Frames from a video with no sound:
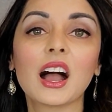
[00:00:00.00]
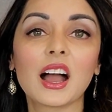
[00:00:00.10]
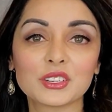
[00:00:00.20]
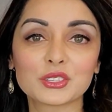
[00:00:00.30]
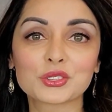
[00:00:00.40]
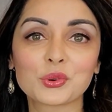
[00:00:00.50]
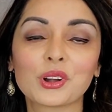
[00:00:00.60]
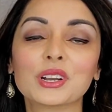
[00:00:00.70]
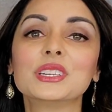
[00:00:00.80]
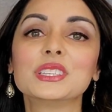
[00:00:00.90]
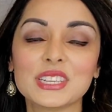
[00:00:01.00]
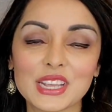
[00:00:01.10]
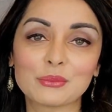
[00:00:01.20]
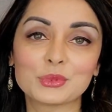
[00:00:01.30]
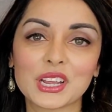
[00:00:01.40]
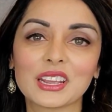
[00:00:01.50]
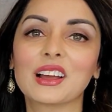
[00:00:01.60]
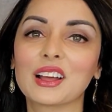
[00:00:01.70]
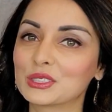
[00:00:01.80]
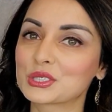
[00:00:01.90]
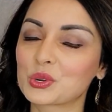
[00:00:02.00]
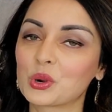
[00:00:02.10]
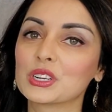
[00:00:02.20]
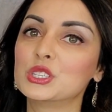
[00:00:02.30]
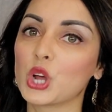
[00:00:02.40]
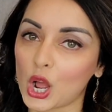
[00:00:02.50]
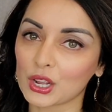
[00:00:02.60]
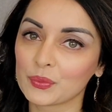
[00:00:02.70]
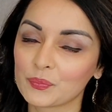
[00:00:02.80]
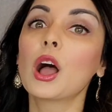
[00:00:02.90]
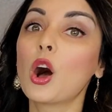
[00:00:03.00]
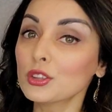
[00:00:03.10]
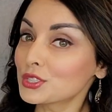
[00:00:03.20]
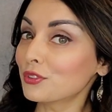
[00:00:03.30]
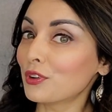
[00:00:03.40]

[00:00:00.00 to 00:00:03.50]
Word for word: underscore TMJ underscore doc. Also